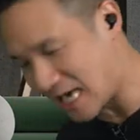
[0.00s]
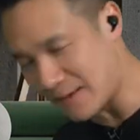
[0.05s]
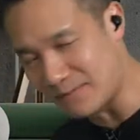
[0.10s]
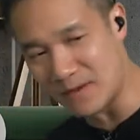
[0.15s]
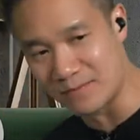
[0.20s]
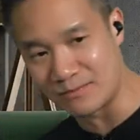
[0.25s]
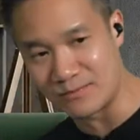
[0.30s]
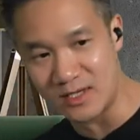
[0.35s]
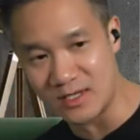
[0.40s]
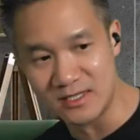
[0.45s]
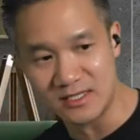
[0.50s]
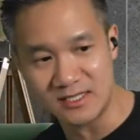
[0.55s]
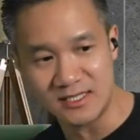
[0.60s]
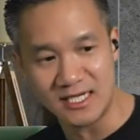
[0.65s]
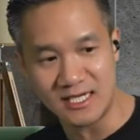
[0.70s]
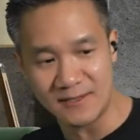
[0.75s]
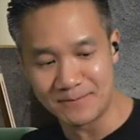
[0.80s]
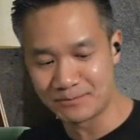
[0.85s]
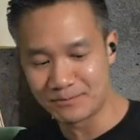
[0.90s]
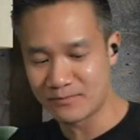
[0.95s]

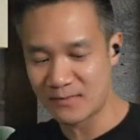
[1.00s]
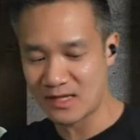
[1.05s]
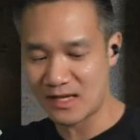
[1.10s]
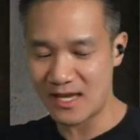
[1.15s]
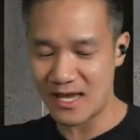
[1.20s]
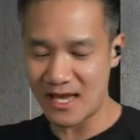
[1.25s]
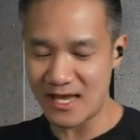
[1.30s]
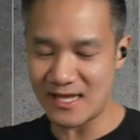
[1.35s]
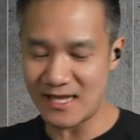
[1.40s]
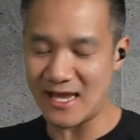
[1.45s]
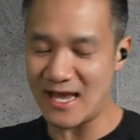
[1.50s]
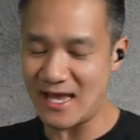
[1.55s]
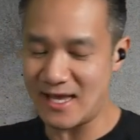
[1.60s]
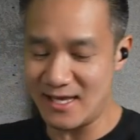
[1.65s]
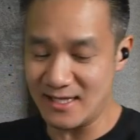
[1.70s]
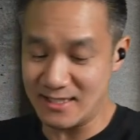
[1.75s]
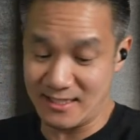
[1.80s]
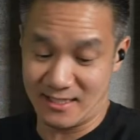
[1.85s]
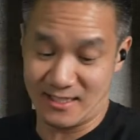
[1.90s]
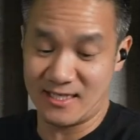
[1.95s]
capability it
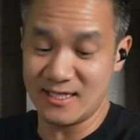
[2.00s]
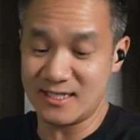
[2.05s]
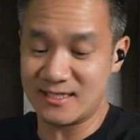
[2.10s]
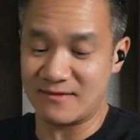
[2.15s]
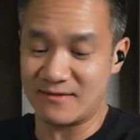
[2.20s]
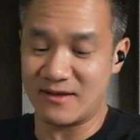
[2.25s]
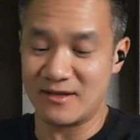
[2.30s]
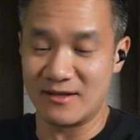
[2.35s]
it's just